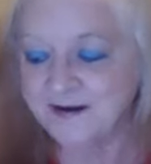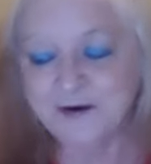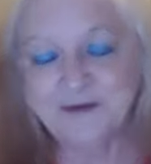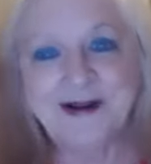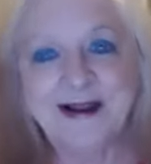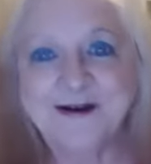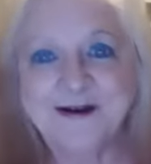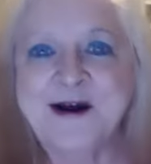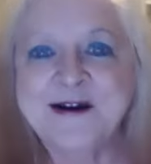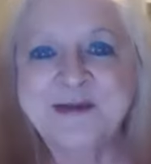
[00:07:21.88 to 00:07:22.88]
So if you'd like to
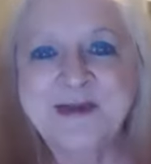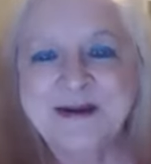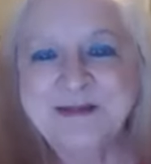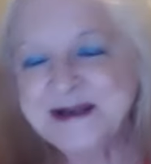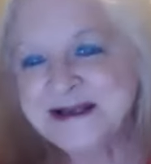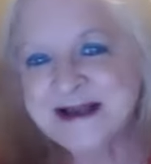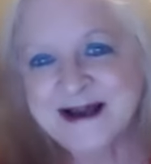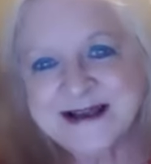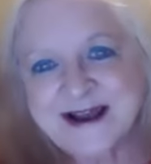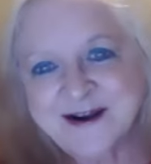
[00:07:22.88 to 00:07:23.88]
talk to me, please
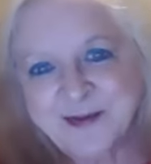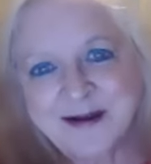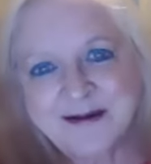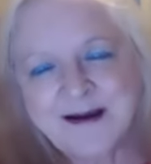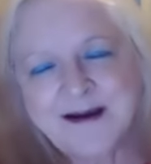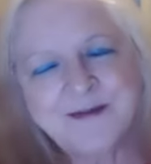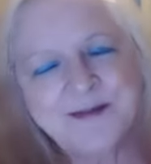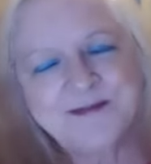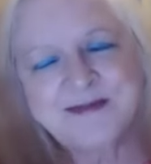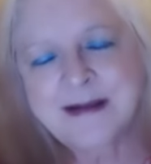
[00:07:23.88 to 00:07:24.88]
contact me. I'd
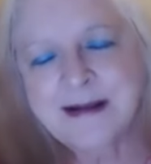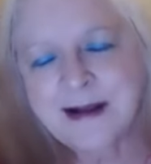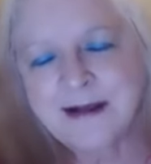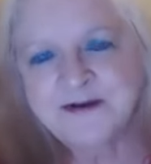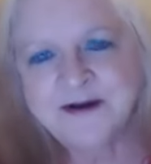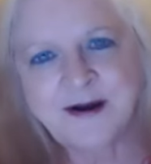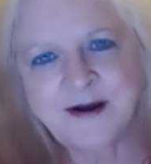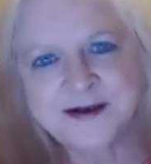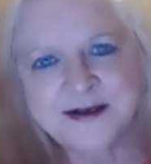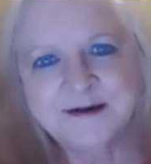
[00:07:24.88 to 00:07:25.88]
love to
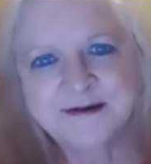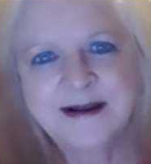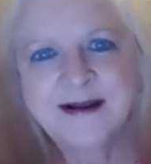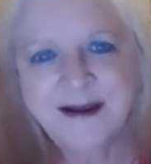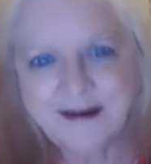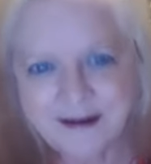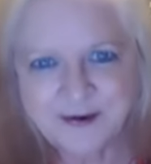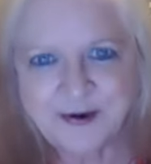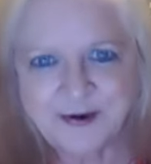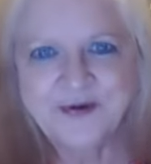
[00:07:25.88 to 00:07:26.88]
talk to you and
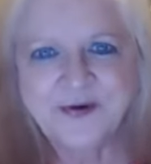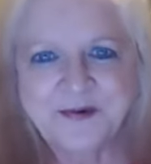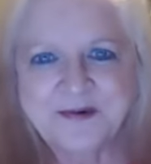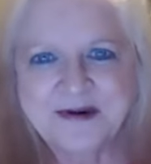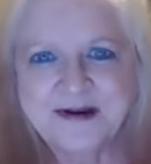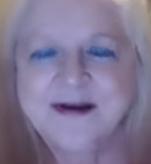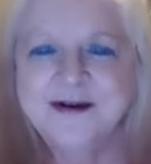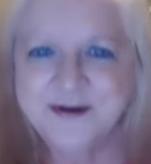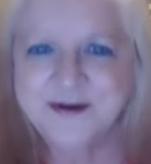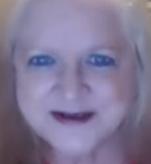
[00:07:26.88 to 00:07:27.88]
introduce you
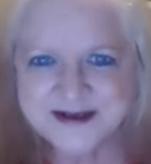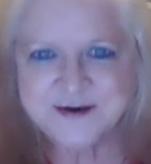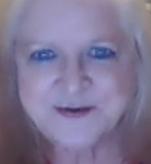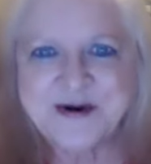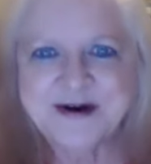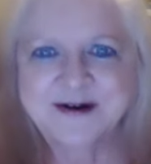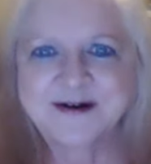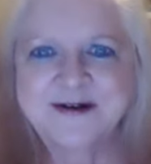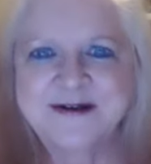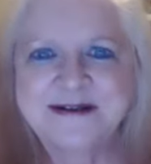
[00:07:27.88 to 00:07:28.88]
to this new
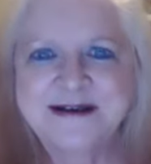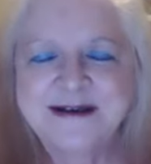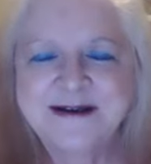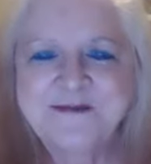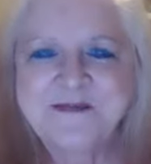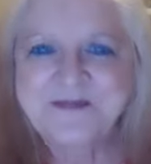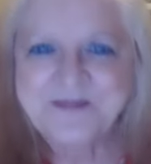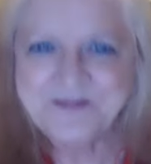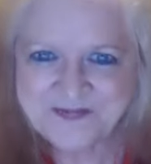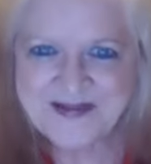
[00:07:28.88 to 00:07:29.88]
miracle.
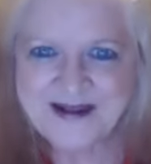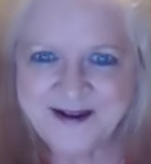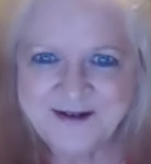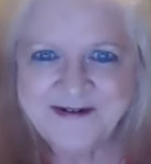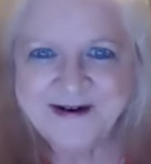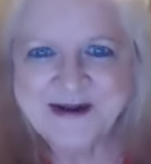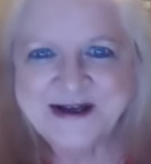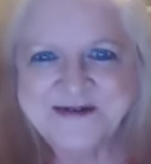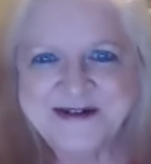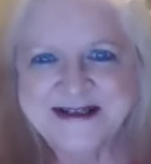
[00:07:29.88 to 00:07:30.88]
Thank you very
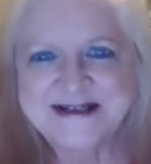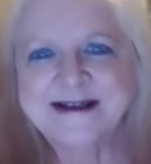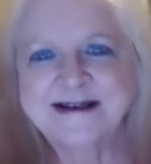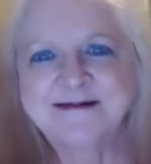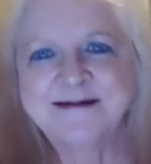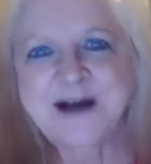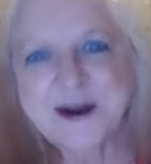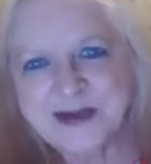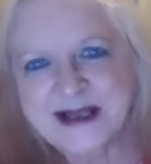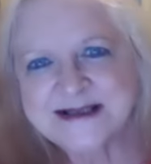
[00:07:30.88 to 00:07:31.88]
much for listening.
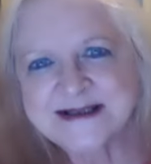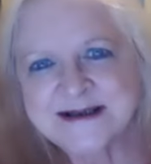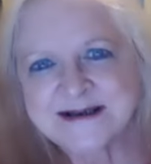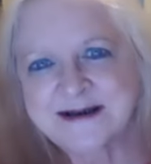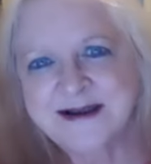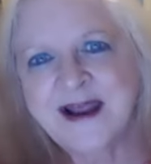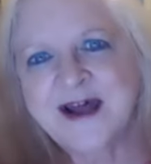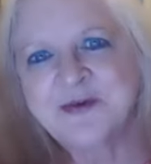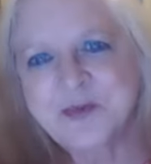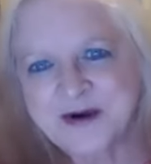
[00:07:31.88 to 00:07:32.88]
God bless and
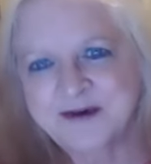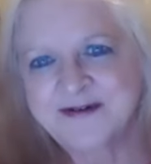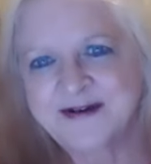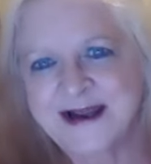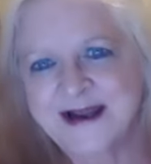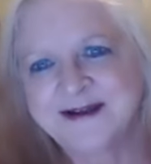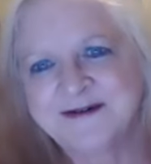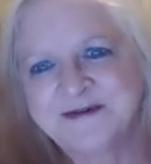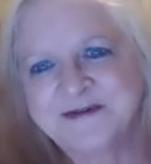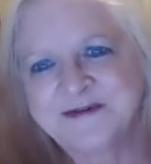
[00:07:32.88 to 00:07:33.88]
have a wonderful day.
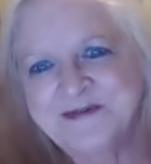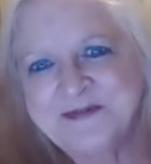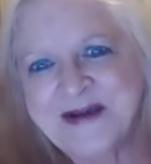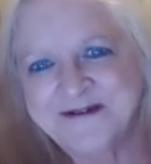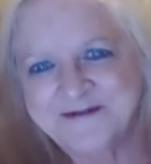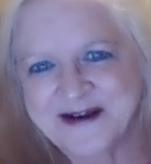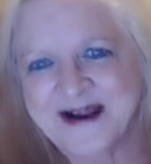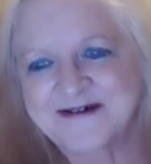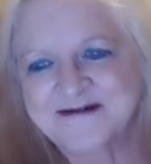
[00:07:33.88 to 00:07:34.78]
Bye for now.